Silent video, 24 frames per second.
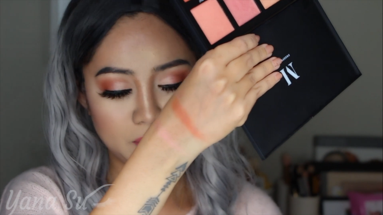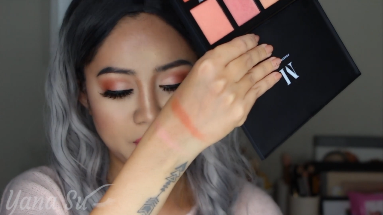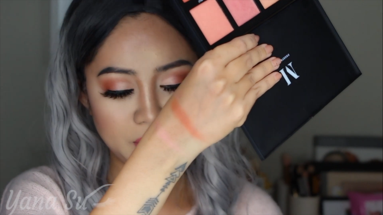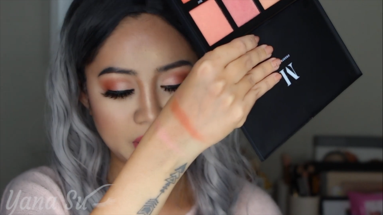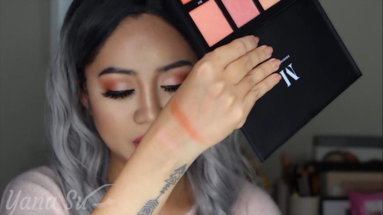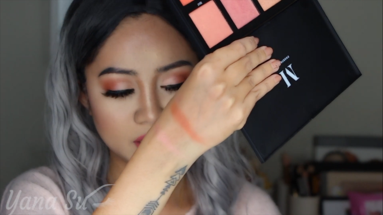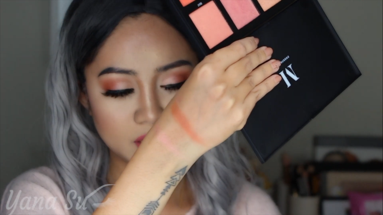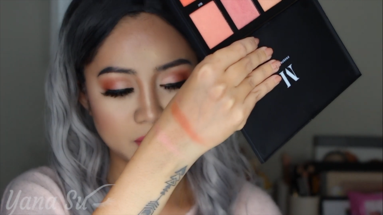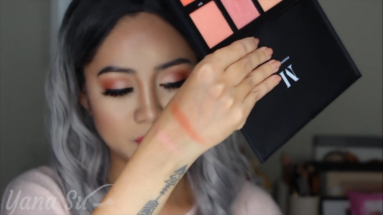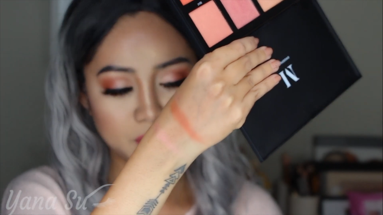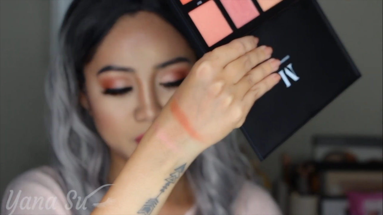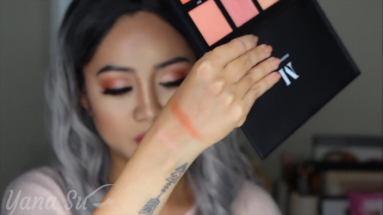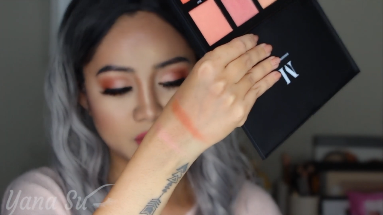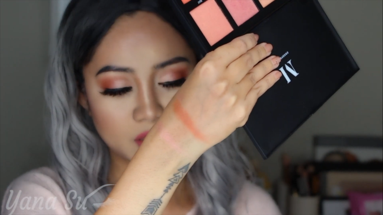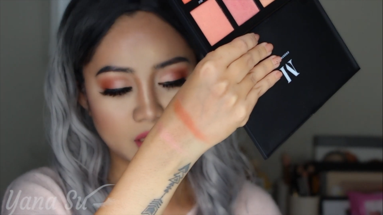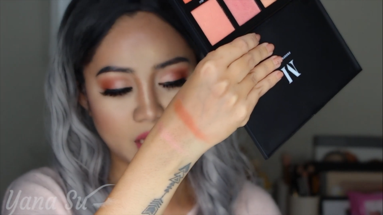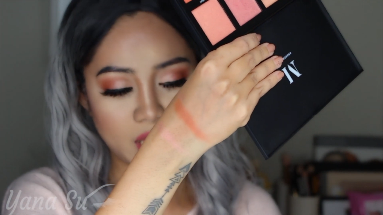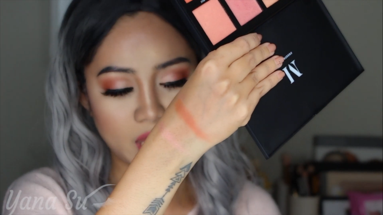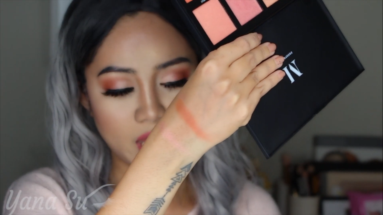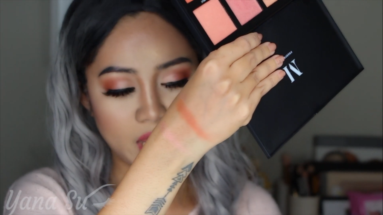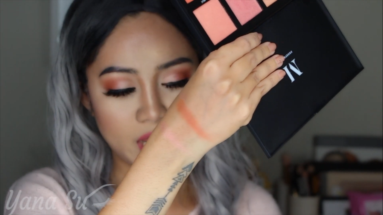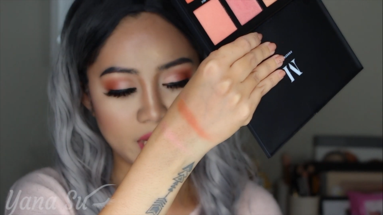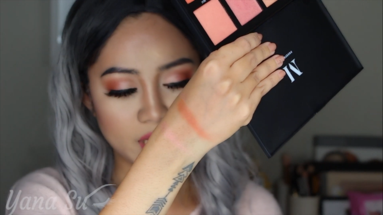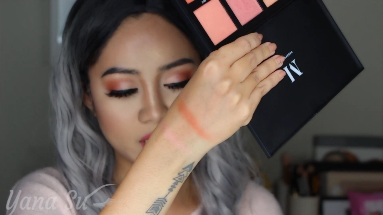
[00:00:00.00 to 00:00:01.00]
buildable
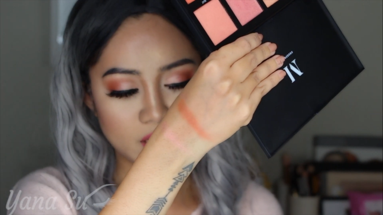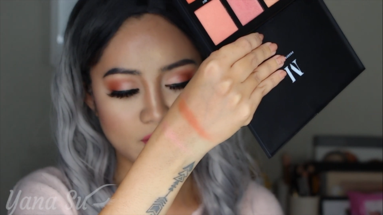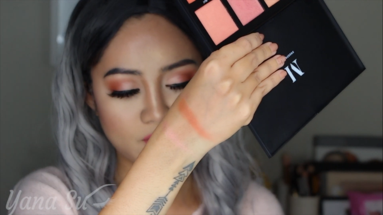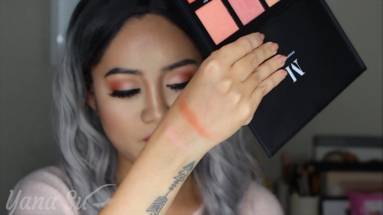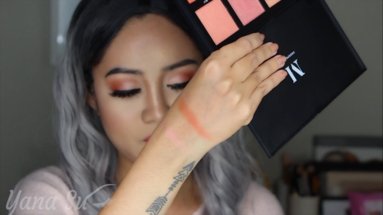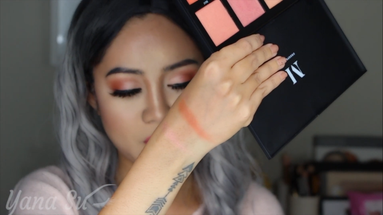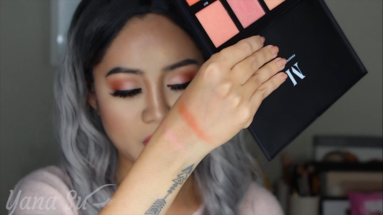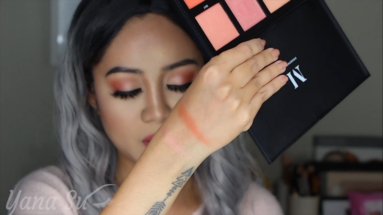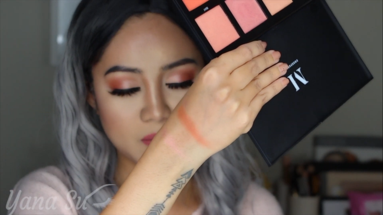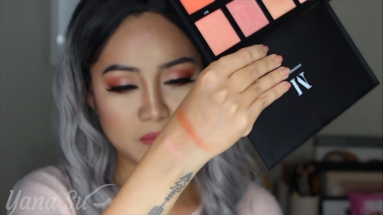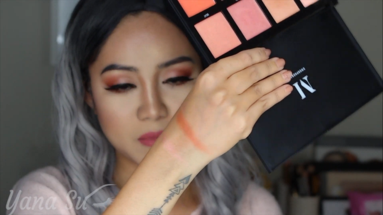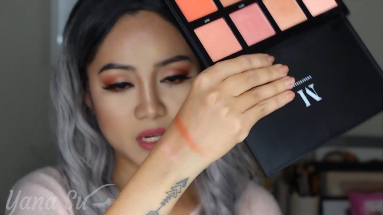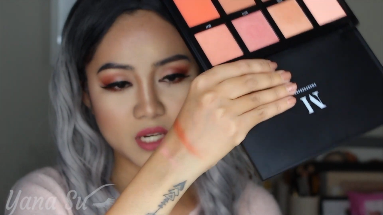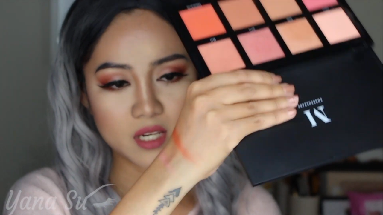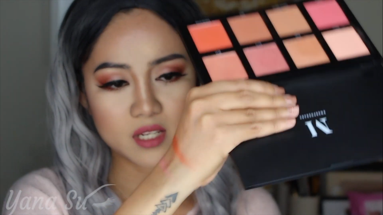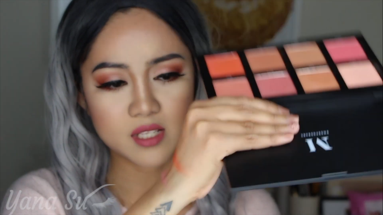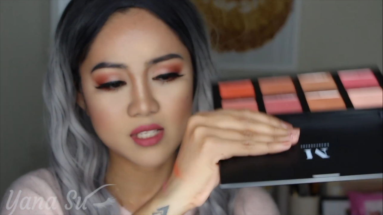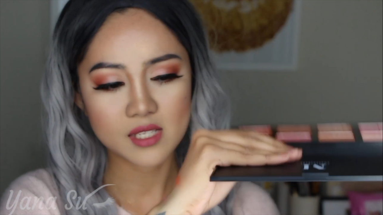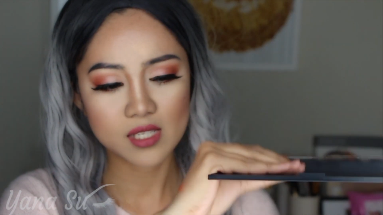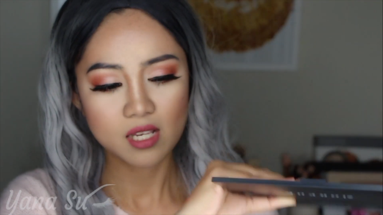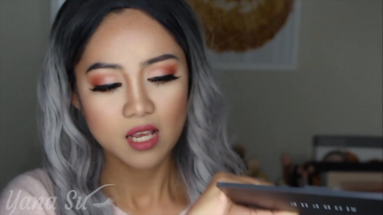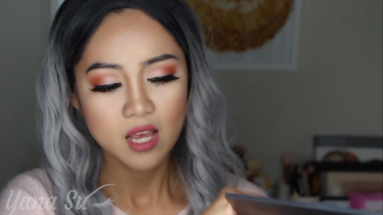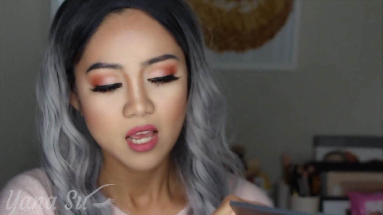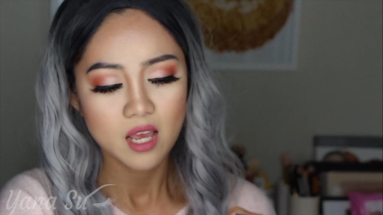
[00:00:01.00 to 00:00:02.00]
kind of
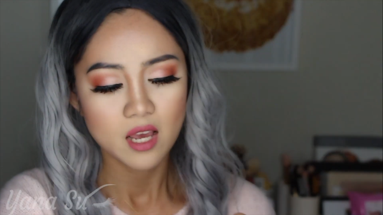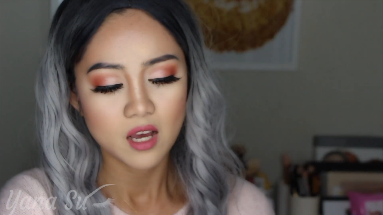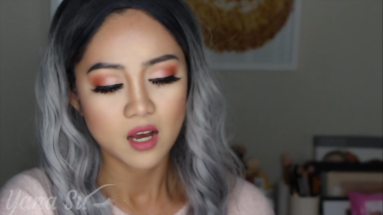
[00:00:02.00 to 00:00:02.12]
pigments.